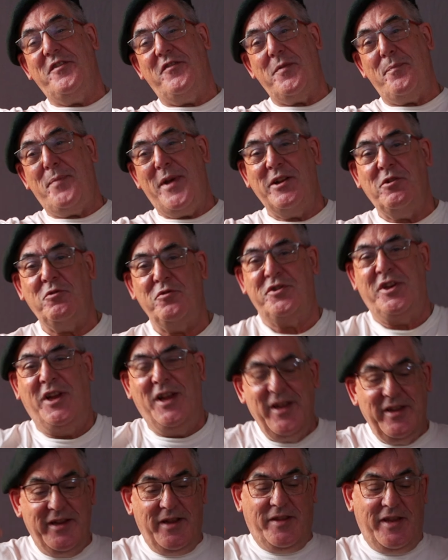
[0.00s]
off the pedals,
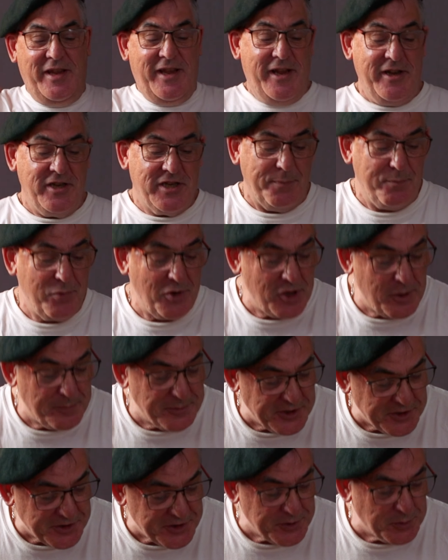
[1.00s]
get the air to blow up
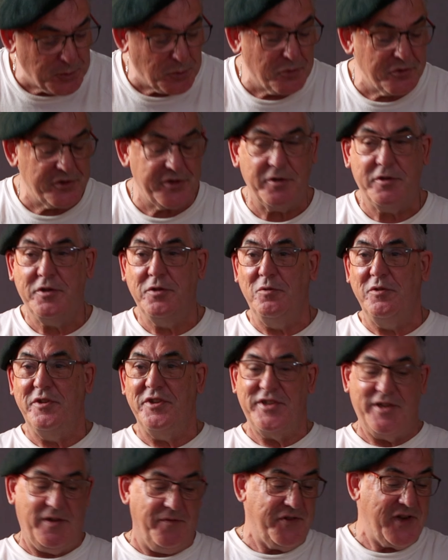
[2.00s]
your shorts, you cool
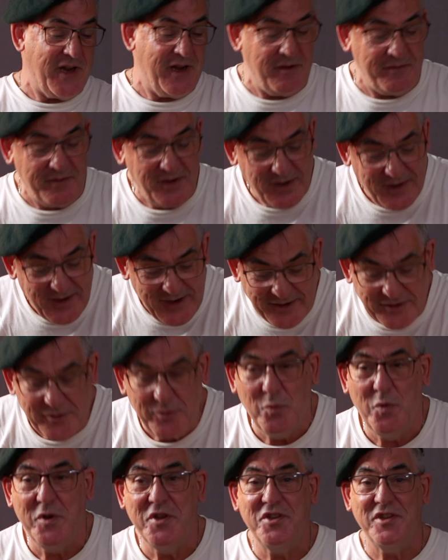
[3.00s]
yourself down, and you
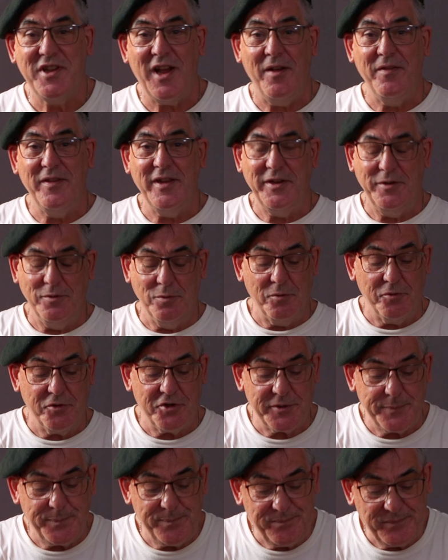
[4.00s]
whiz down the
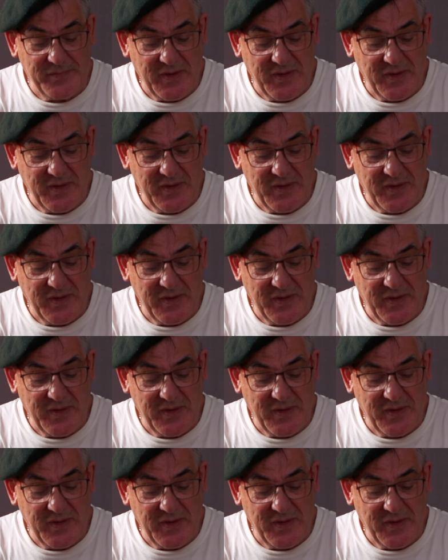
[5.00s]
hills.